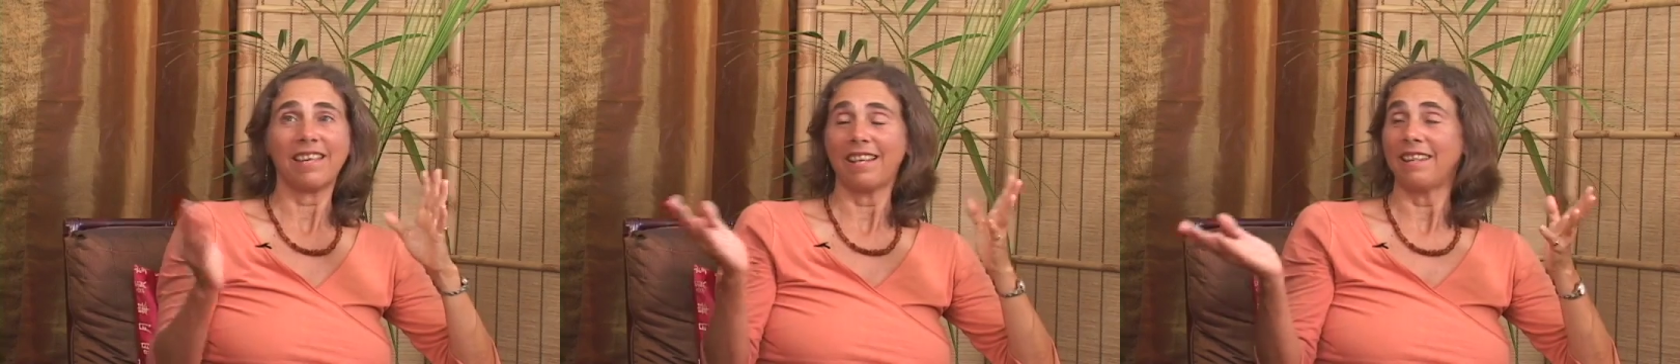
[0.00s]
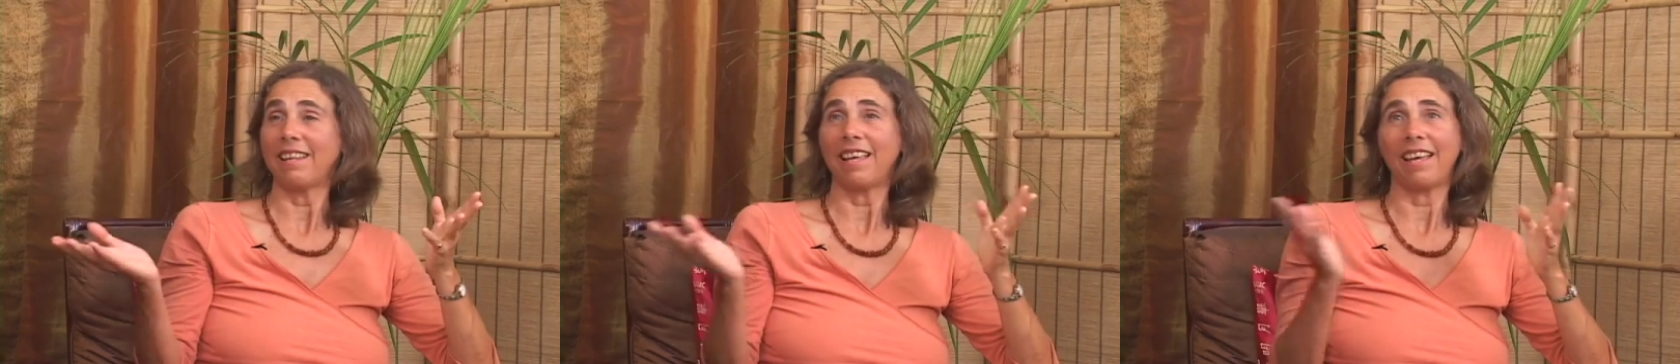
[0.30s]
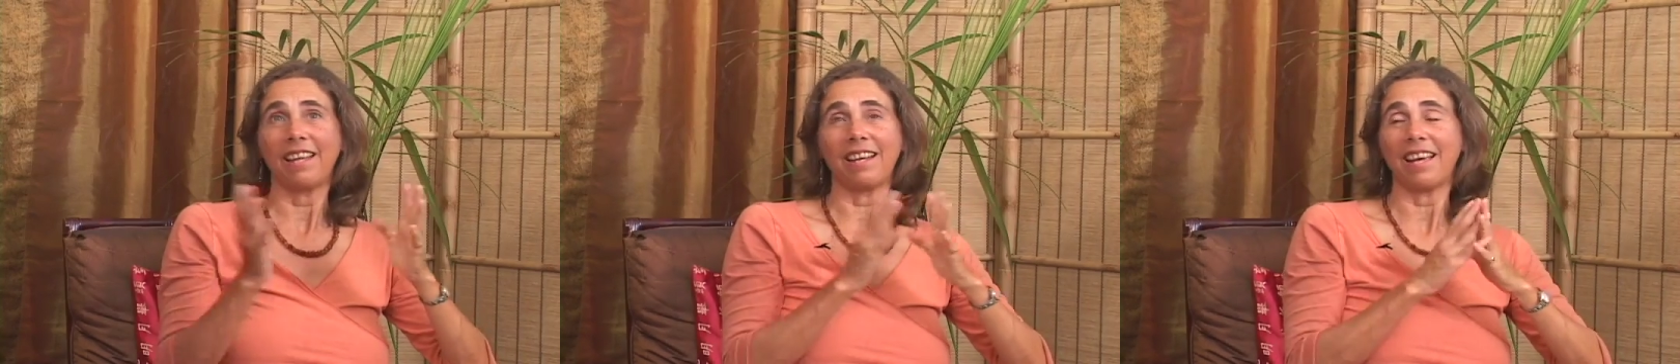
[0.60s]
and
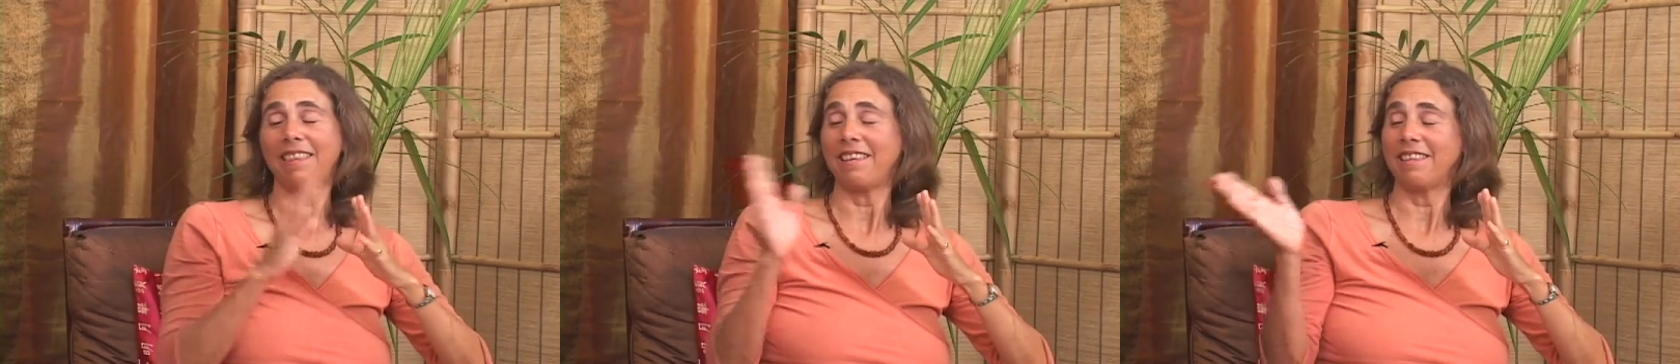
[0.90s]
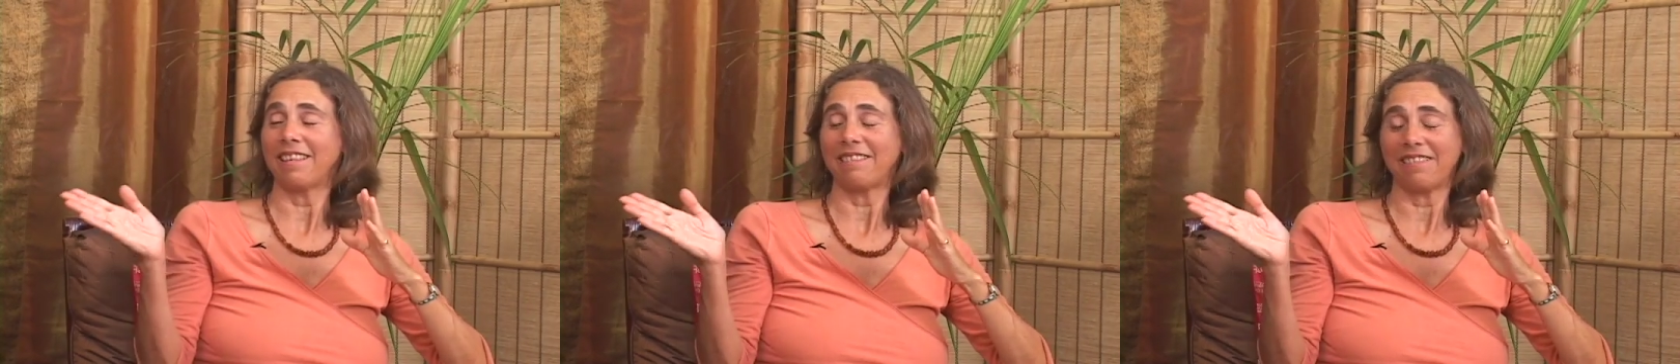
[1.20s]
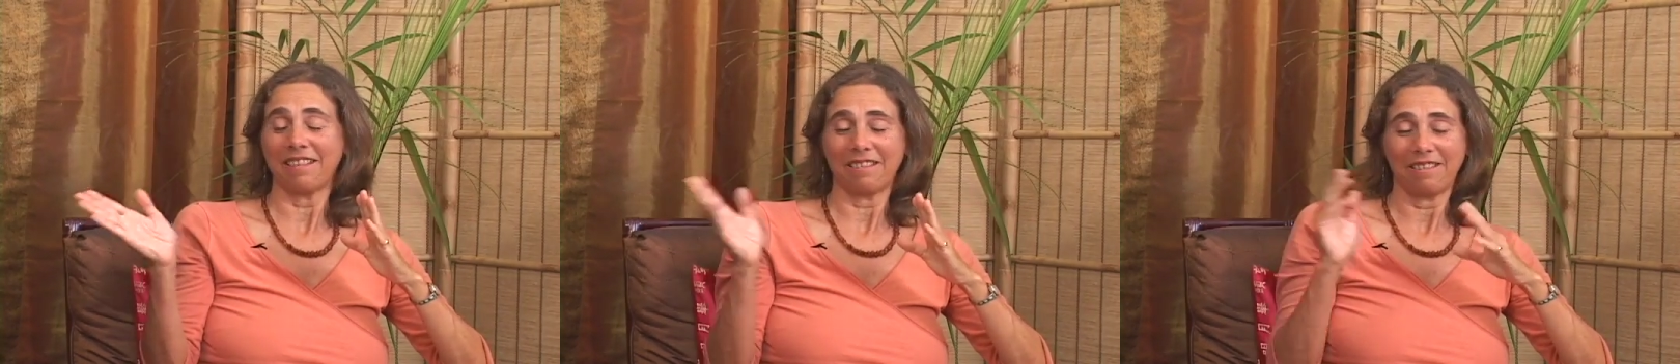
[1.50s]
I think
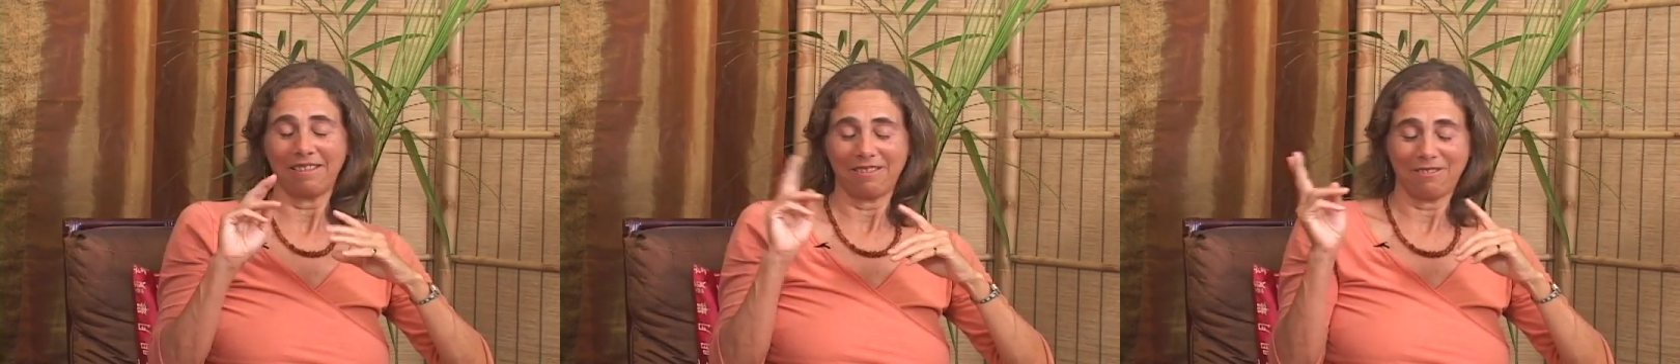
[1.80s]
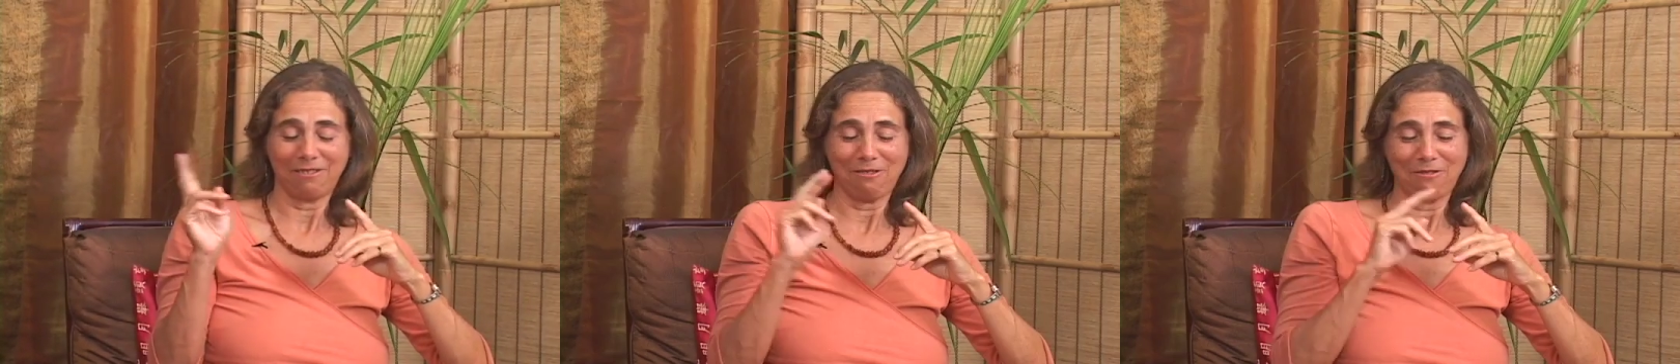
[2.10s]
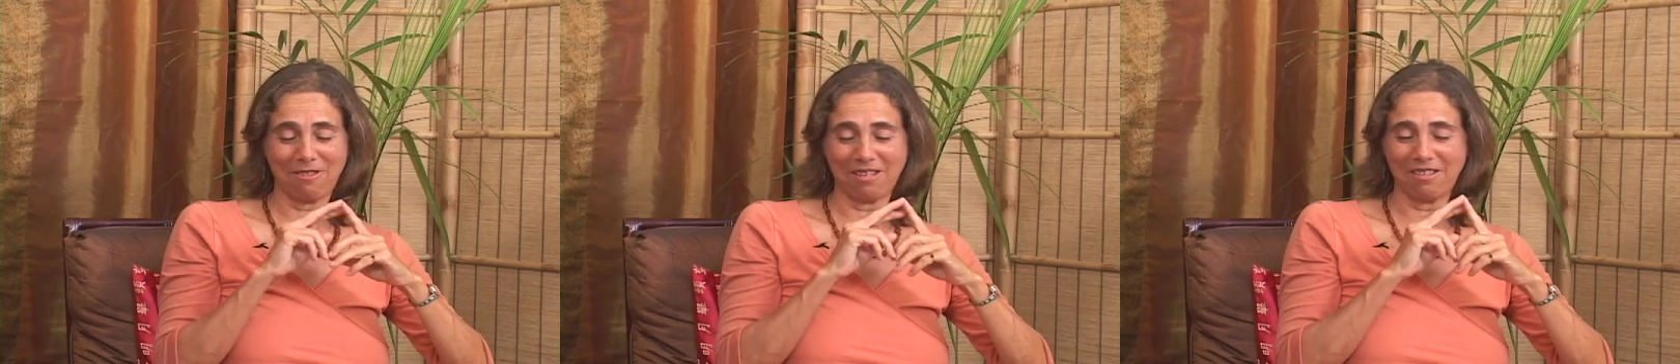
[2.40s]
there's
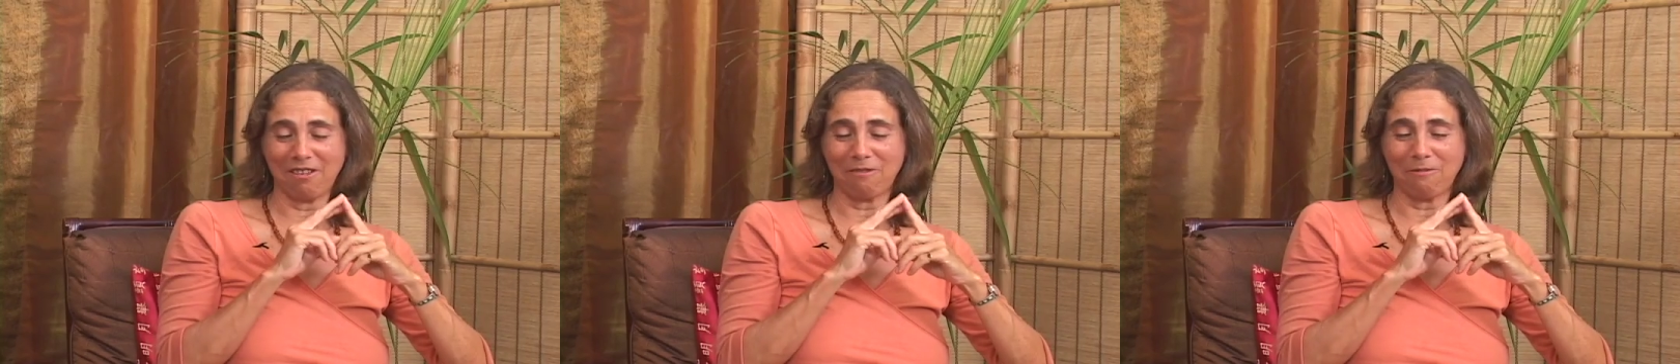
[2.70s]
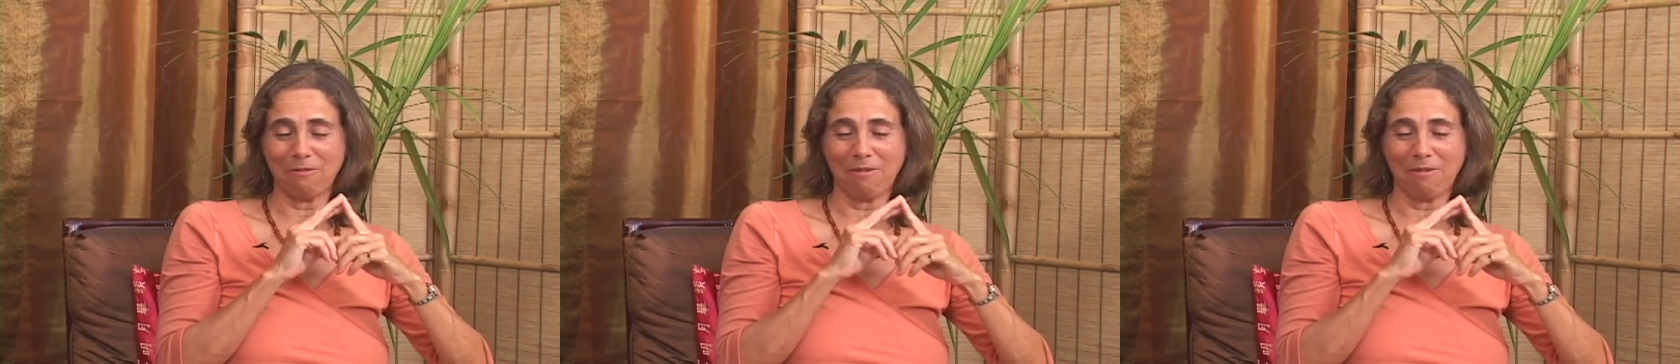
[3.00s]
two things here,